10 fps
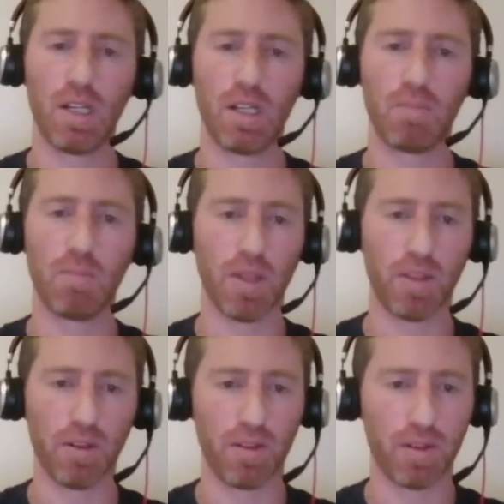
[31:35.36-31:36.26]

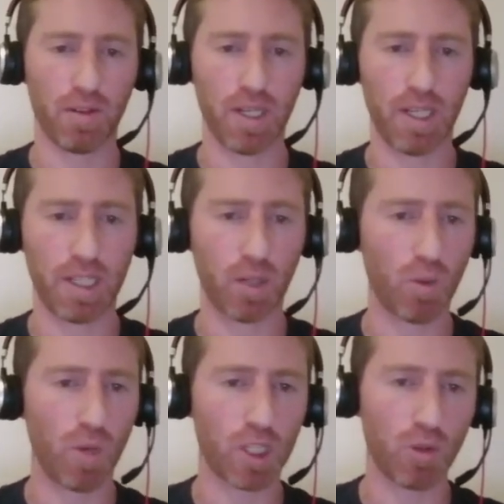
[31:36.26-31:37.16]
method. Okay. Now
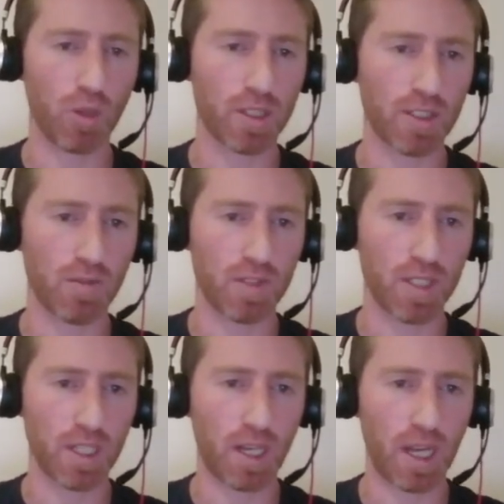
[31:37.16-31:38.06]
the way to do it, as you've
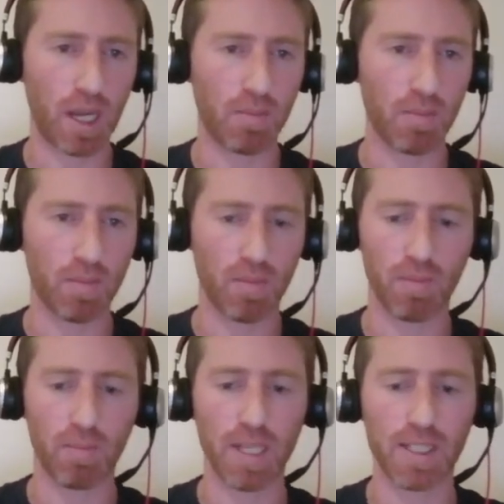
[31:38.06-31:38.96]
seen, I'm
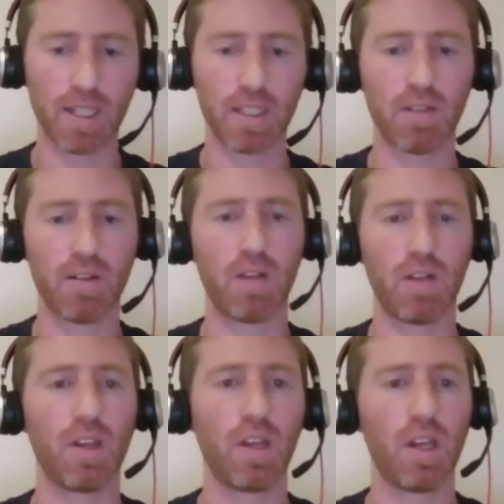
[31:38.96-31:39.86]
passing it around.